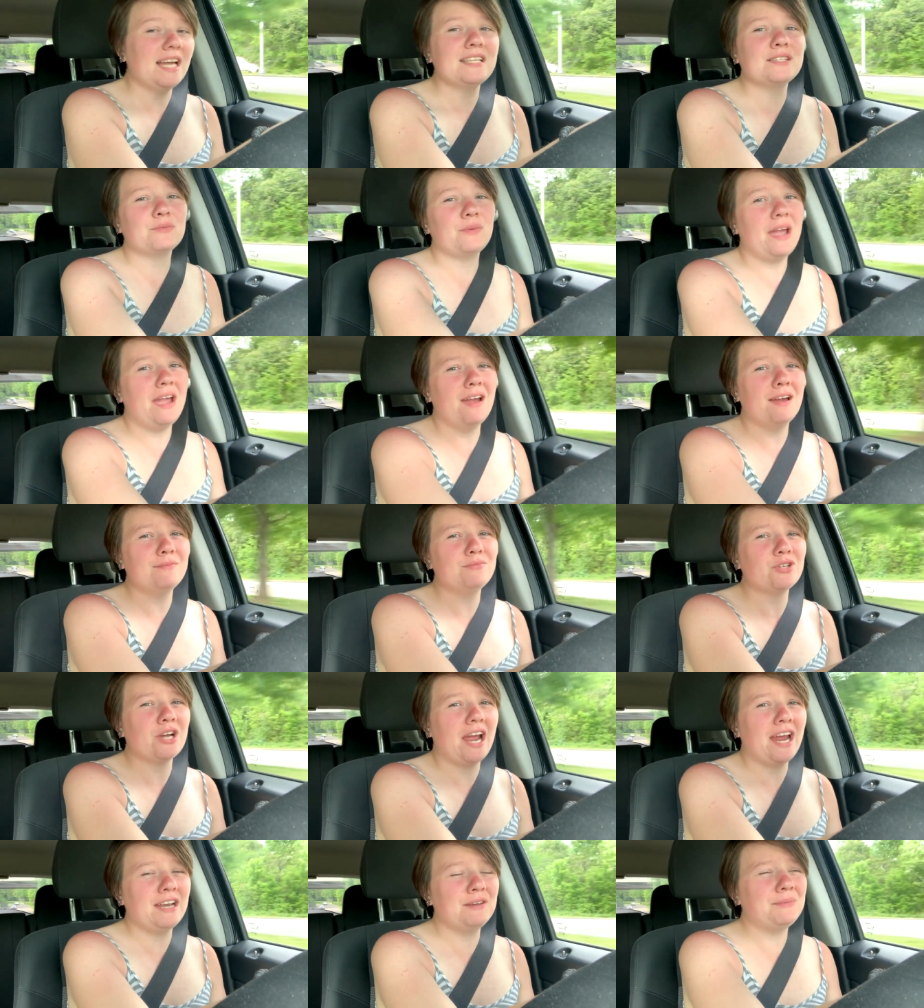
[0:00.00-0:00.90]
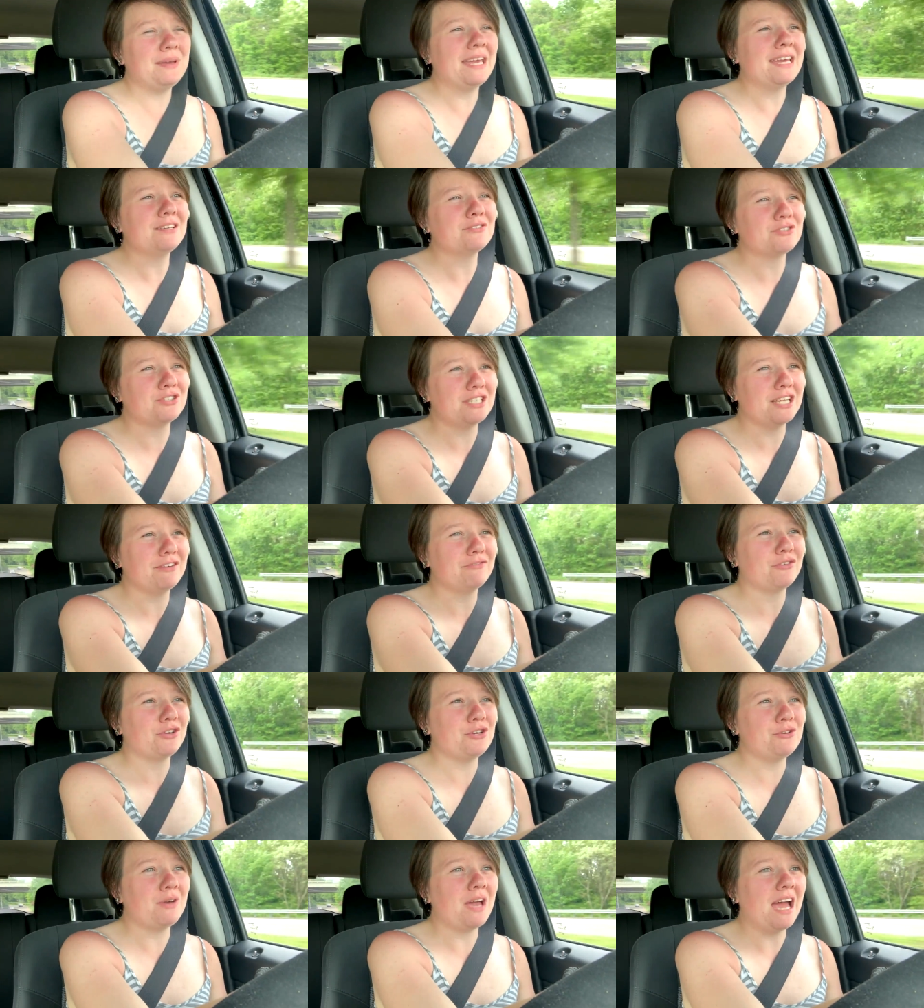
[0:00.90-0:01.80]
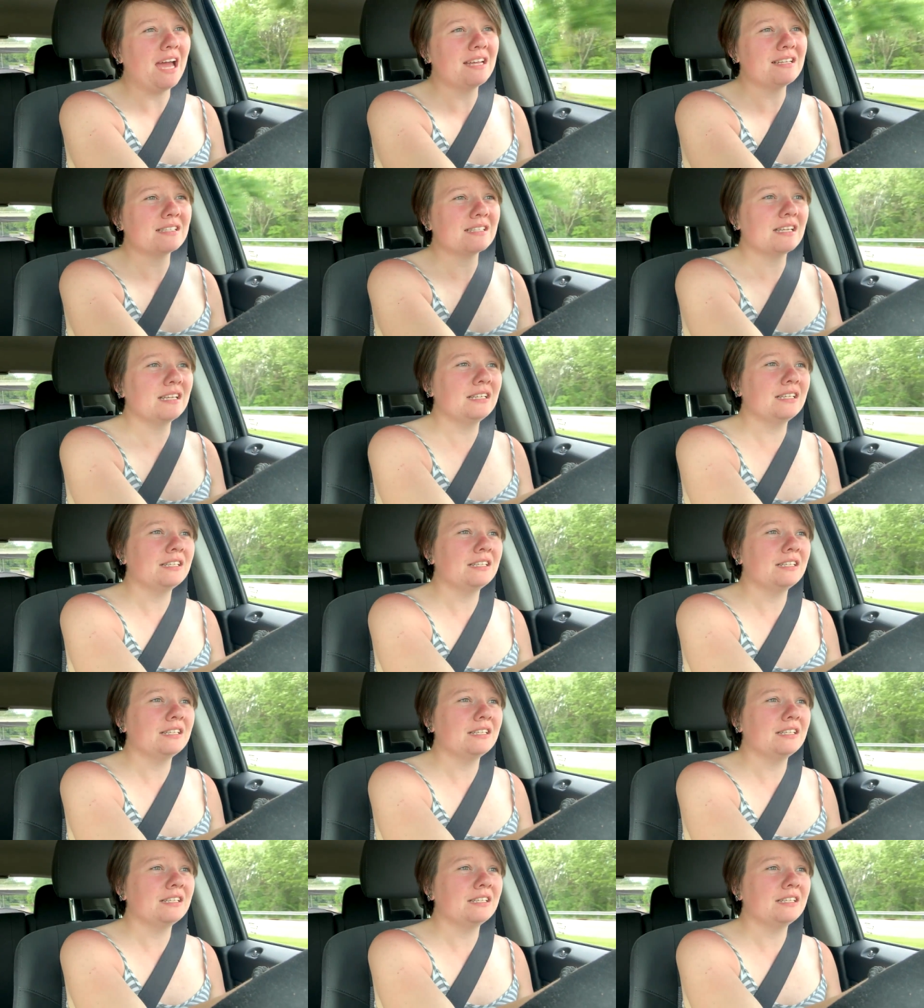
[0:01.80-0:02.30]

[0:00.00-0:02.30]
I swear I'm trying to be interesting for you guys.